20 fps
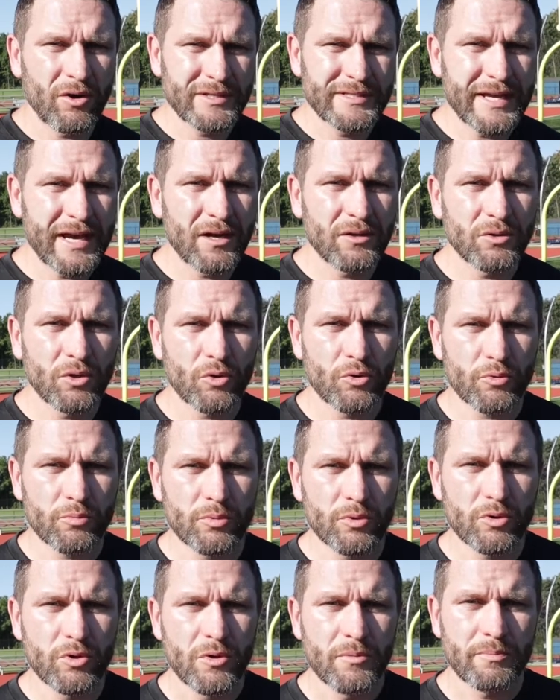our
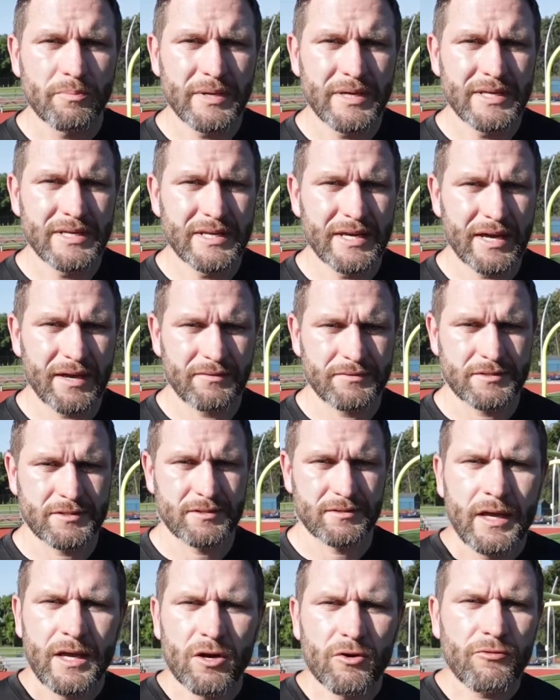downloadable
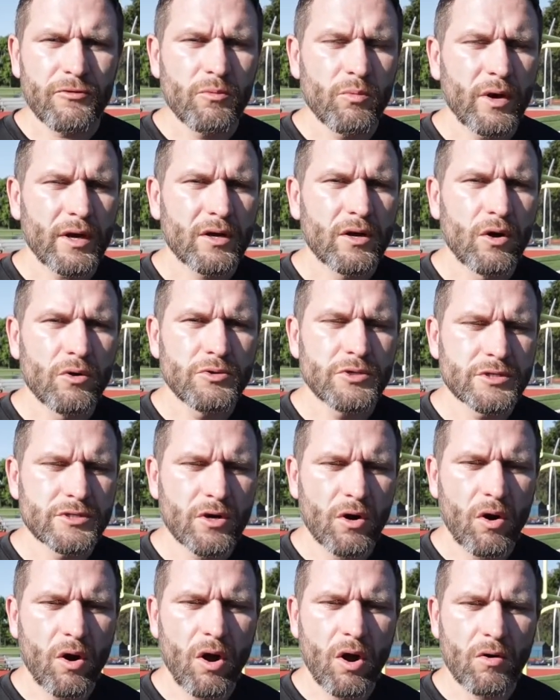PDFs. Hear from what
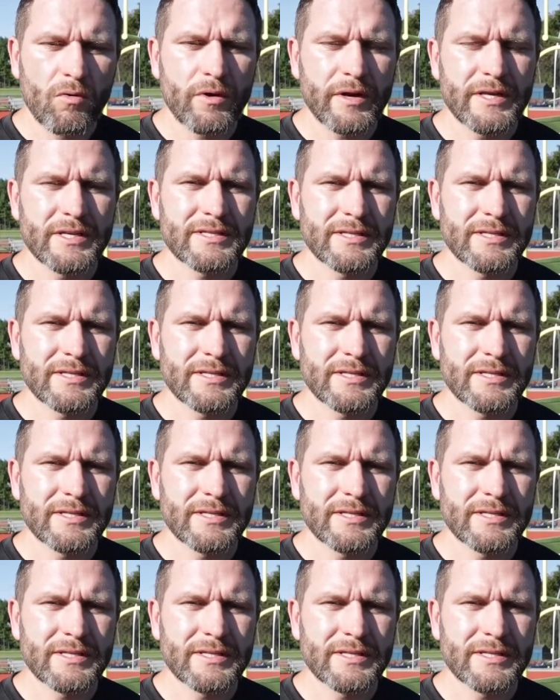coaches are already